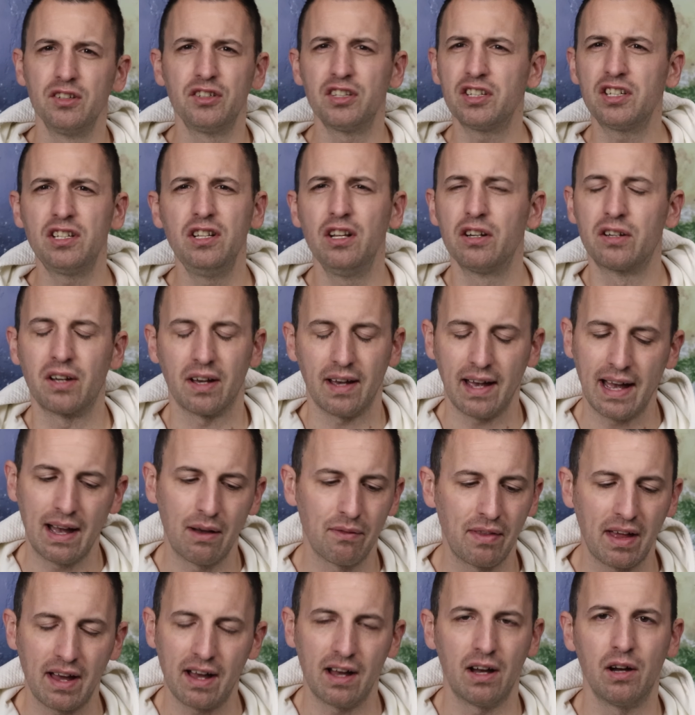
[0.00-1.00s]
just look at how
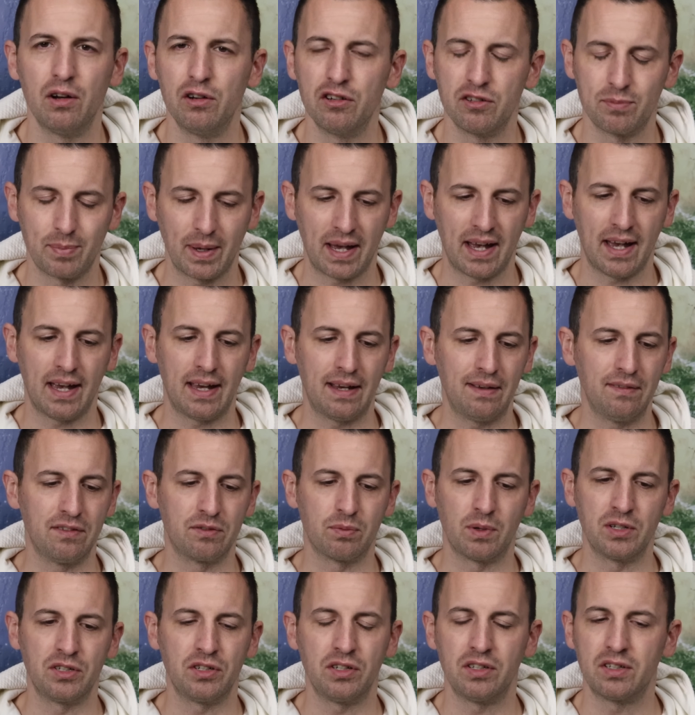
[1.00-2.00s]
that hose behaves
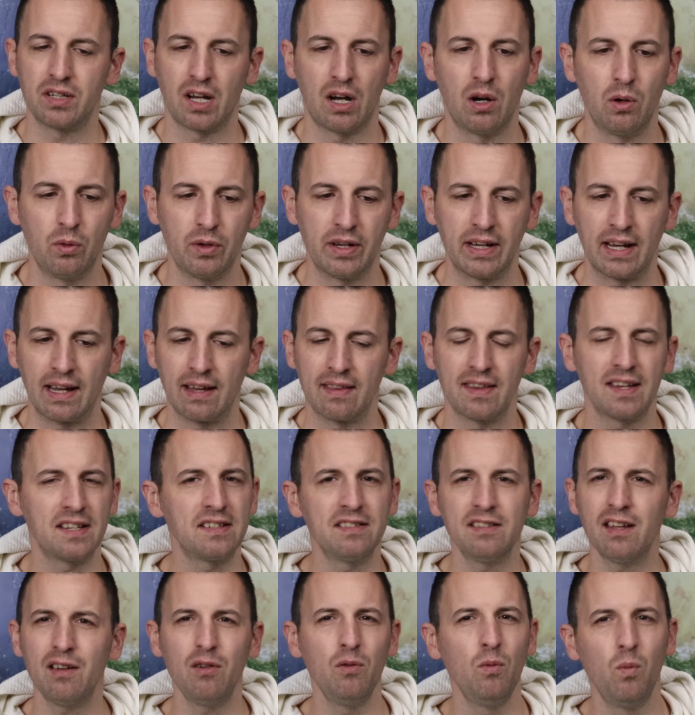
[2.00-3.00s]
when she's holding it. There's
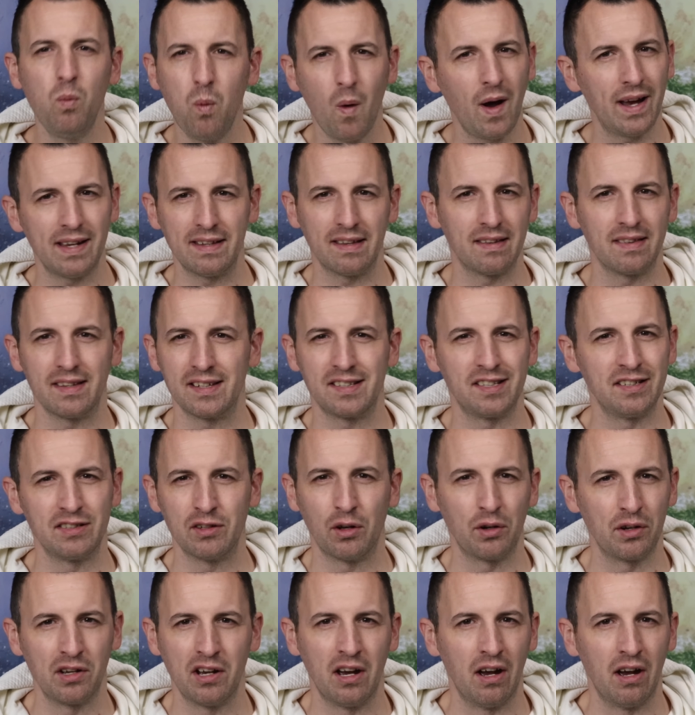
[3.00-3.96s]
no way that this is on